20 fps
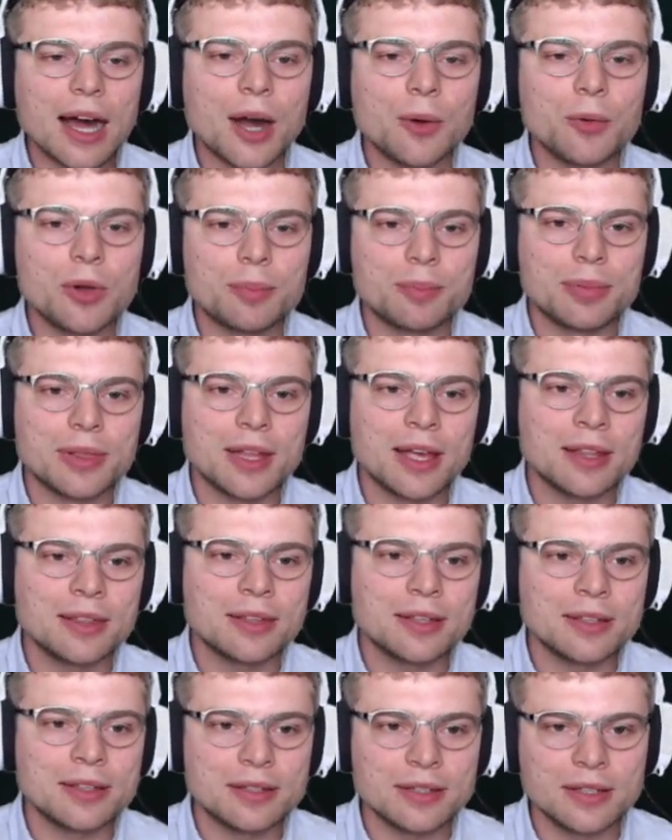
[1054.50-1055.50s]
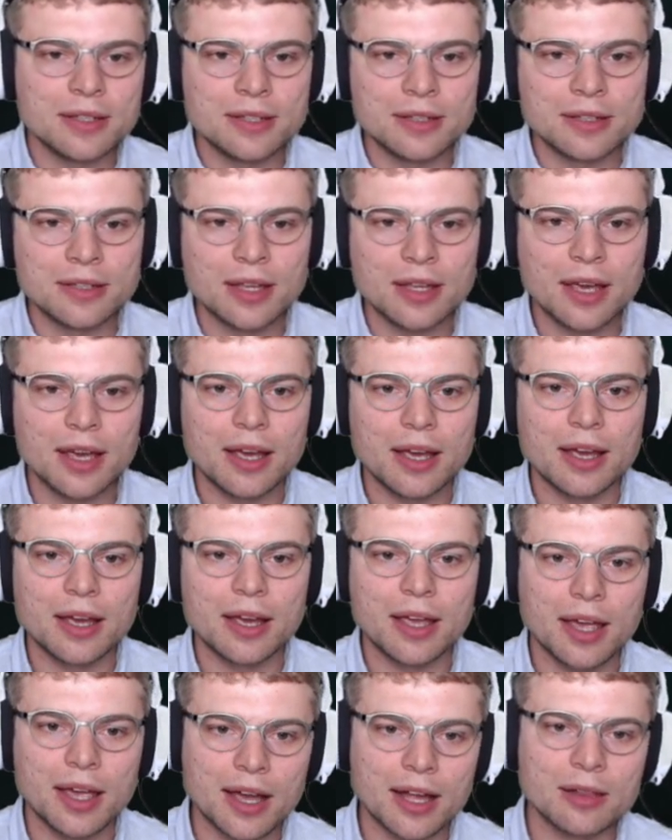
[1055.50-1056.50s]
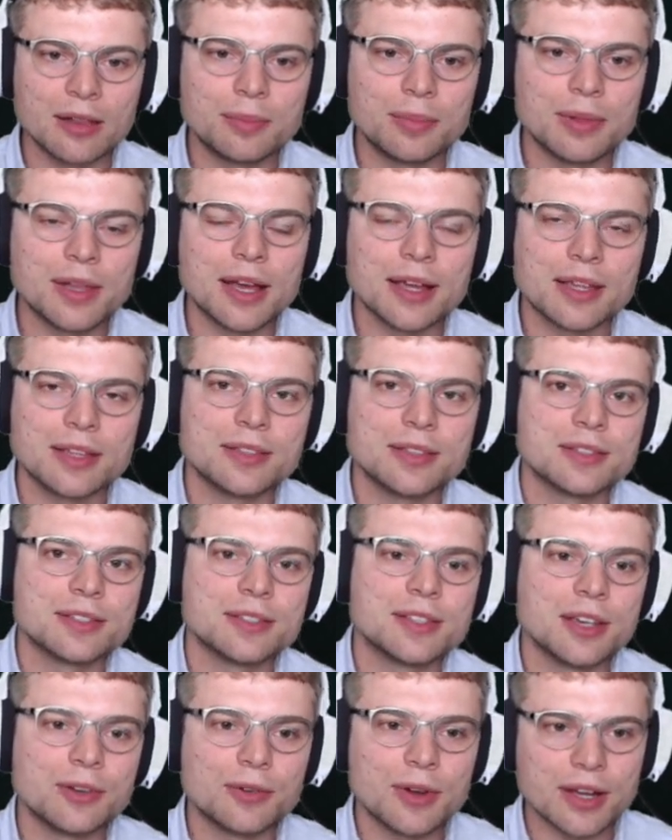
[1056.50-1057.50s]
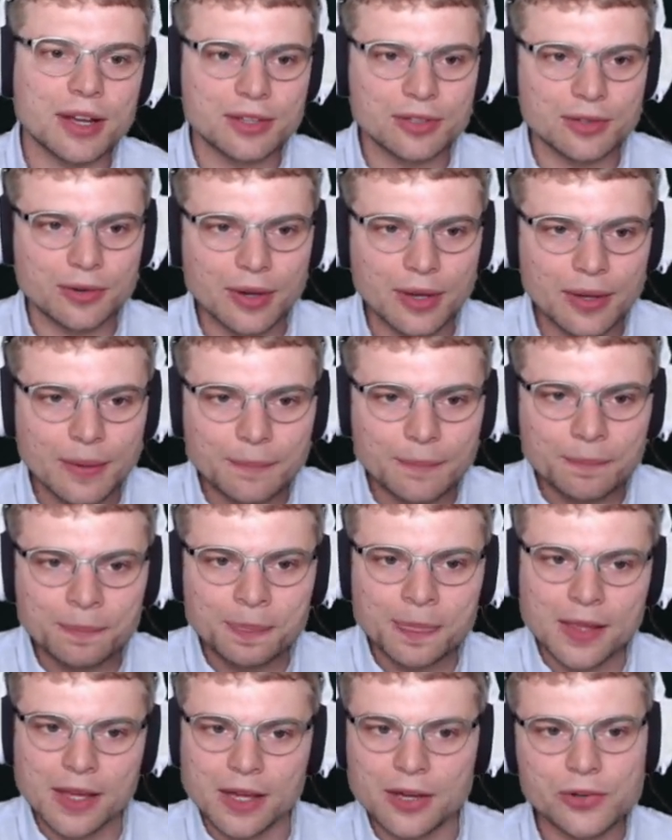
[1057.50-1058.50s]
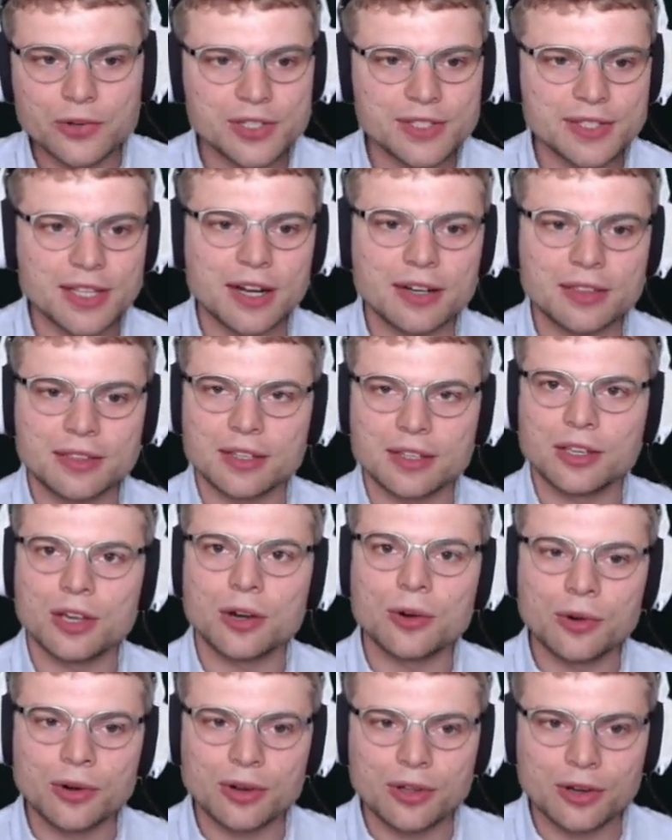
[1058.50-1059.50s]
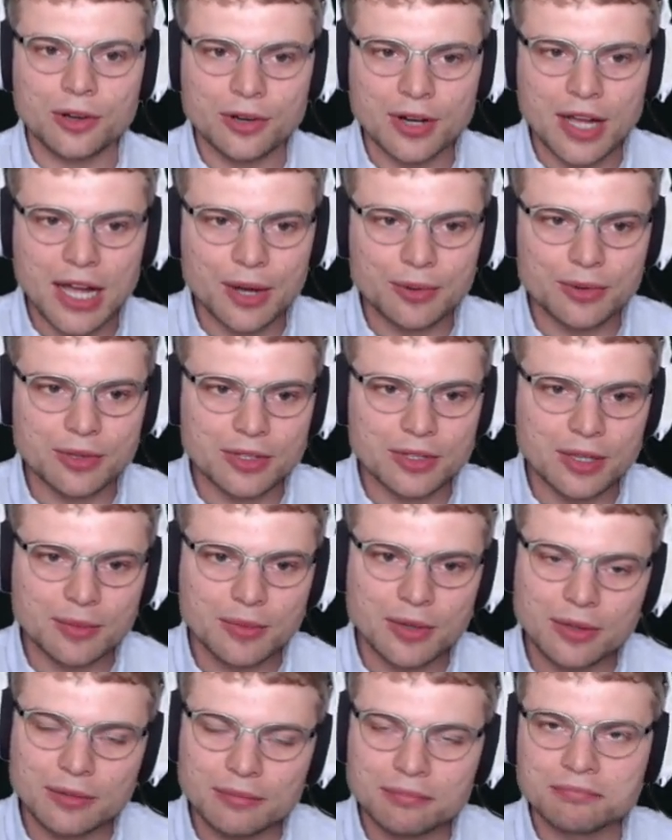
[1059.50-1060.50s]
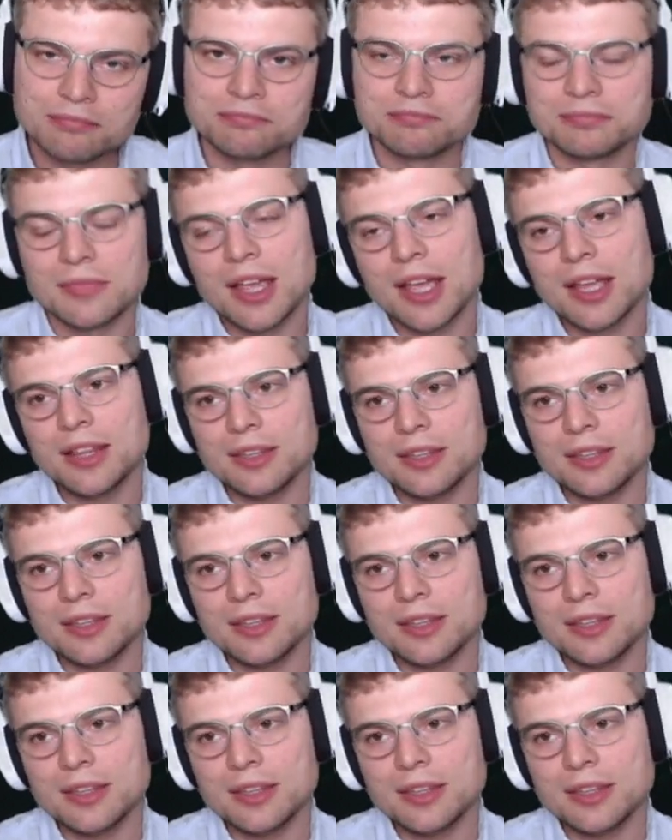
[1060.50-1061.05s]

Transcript: We plant it in HAL plugins directory, restart the core audio daemon, and